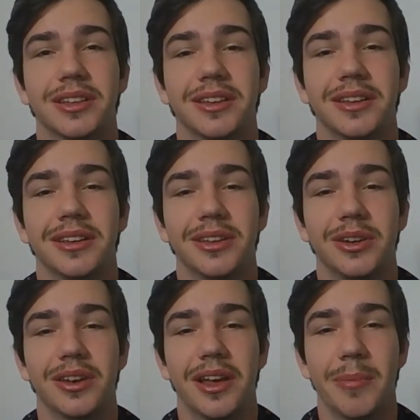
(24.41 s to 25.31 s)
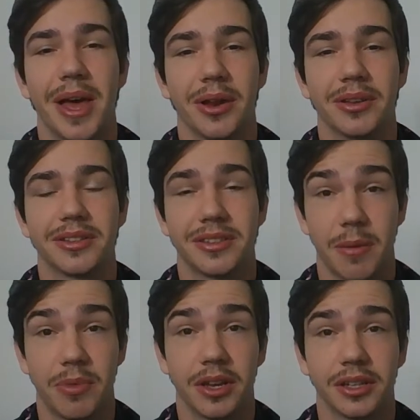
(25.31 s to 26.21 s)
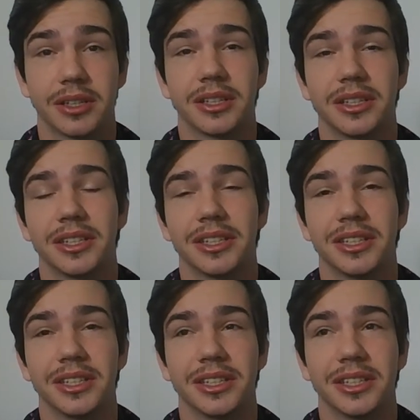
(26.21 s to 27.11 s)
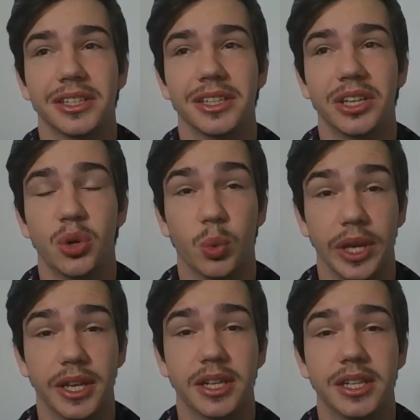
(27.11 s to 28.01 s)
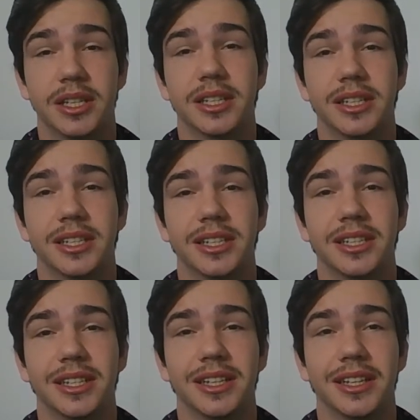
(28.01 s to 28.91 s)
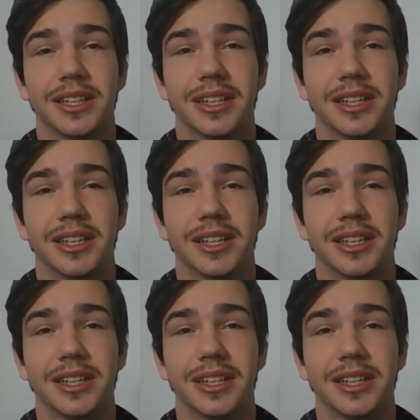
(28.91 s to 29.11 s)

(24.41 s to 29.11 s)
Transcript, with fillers: if you said yes to any of the above, I was once like you too.